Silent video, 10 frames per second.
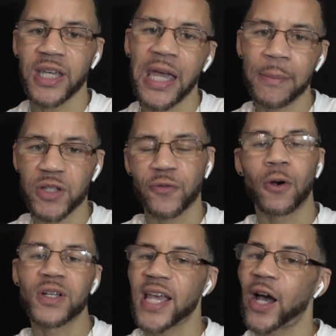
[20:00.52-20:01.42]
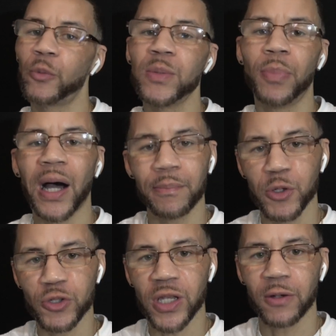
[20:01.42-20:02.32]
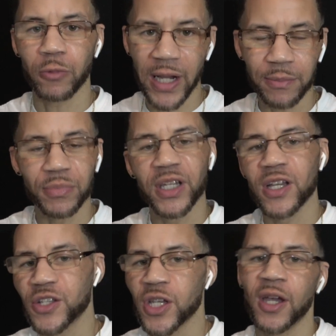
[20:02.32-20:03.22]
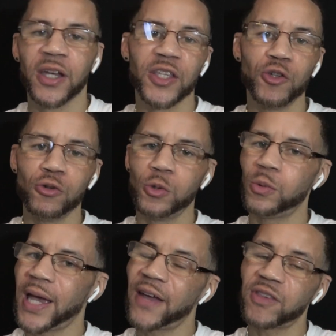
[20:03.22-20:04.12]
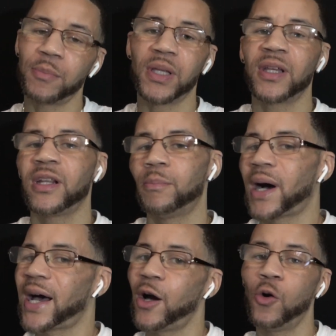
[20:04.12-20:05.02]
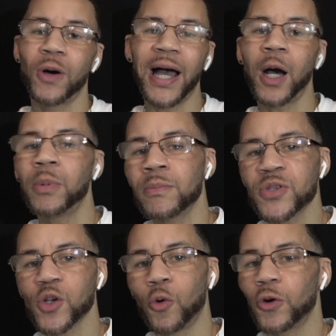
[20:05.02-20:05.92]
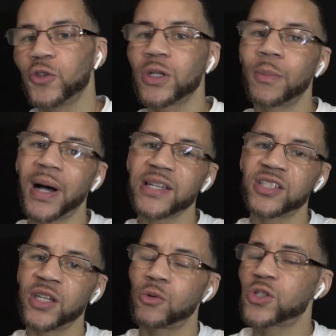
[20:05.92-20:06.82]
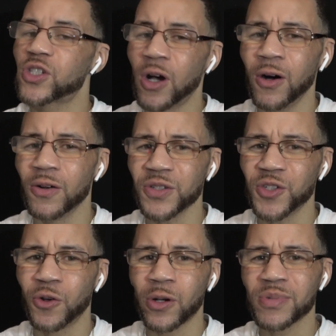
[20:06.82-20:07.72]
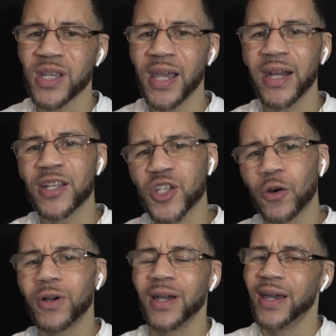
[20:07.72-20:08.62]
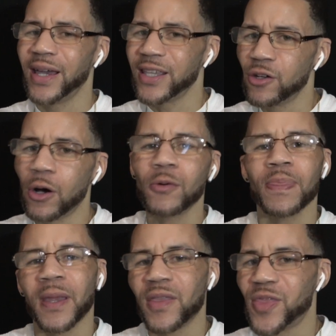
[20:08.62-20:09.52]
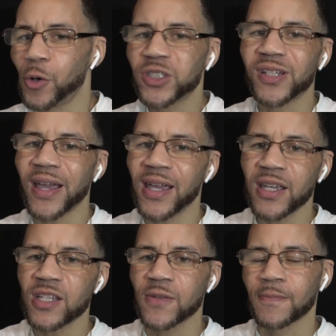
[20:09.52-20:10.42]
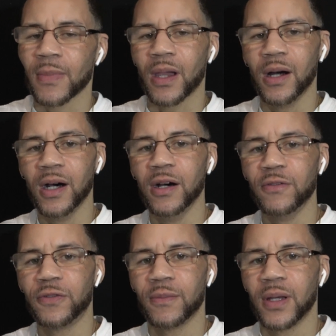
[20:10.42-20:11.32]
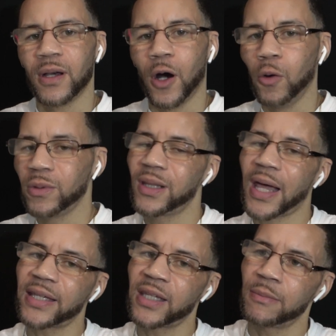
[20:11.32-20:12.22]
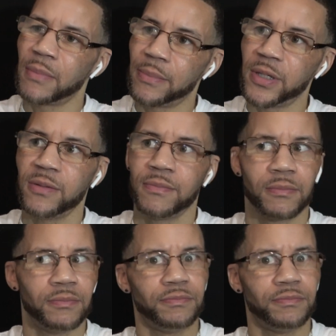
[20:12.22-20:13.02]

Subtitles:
game as far as how we bought music, right? Because you had the ability to buy whole albums or you could buy single songs, you know what I'm saying? And so, those days of only liking maybe